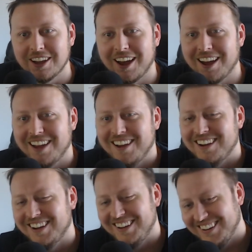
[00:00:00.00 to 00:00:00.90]

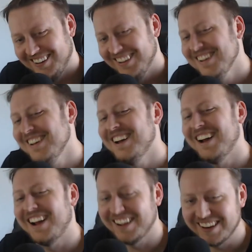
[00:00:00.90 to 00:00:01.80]

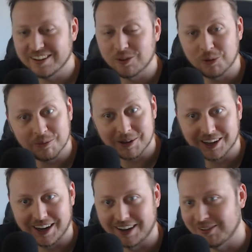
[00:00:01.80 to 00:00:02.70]
uh, as well as my
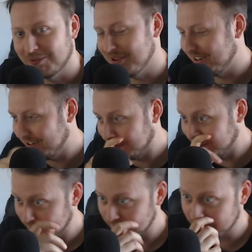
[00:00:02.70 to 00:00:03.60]
cats. But
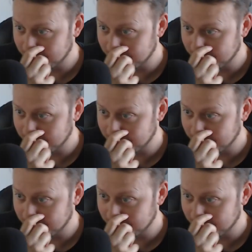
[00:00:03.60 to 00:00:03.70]
um,